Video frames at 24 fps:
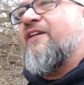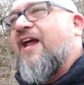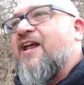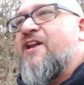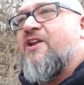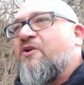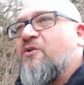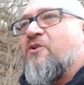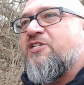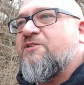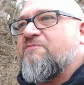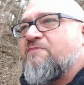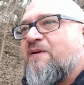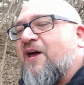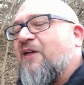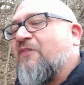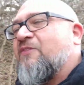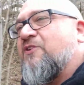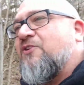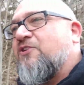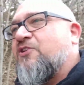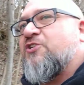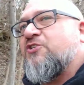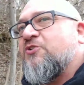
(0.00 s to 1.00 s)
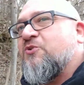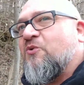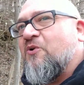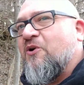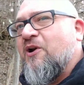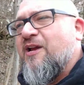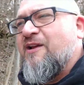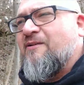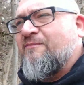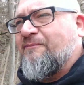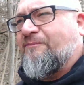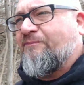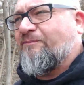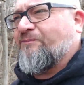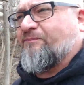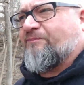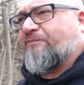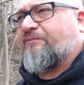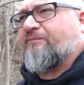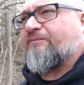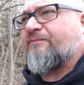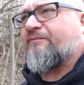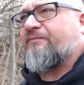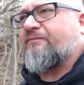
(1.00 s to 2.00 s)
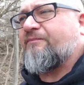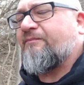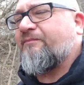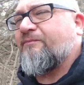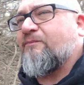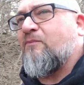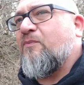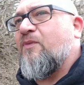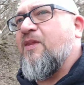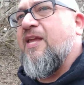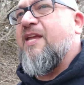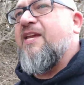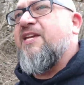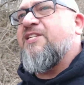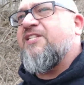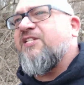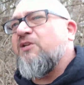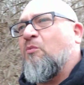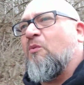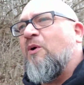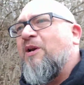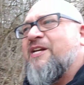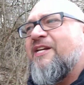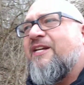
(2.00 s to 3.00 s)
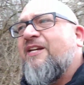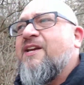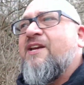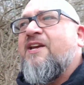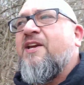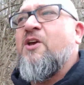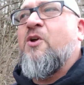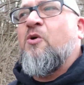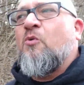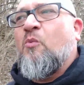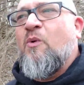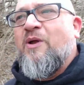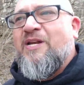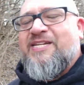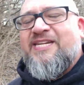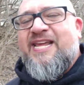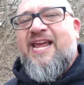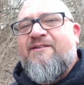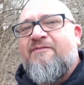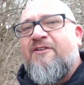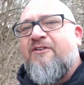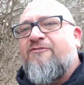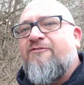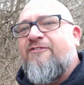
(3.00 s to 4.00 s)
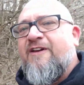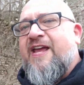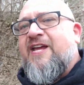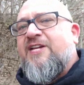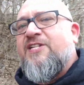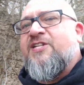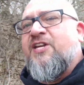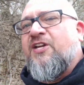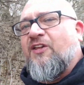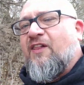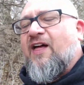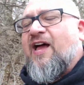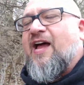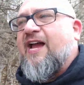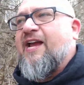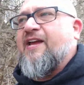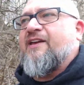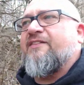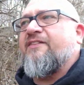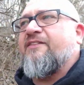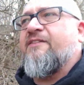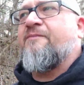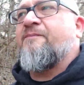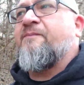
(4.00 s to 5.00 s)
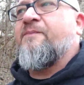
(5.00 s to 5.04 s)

that I notice about this story is that when David faced Goliath,